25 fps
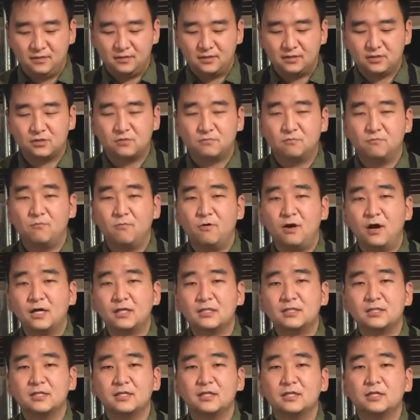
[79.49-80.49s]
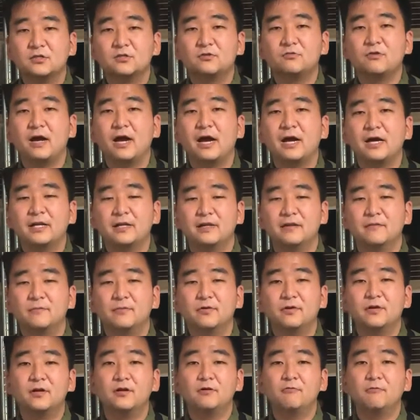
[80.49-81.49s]
just wash it, dry it, and
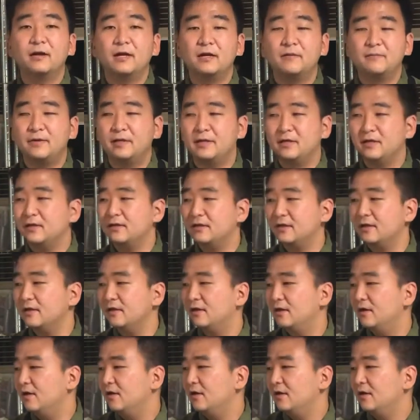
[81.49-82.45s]
put it away immediately,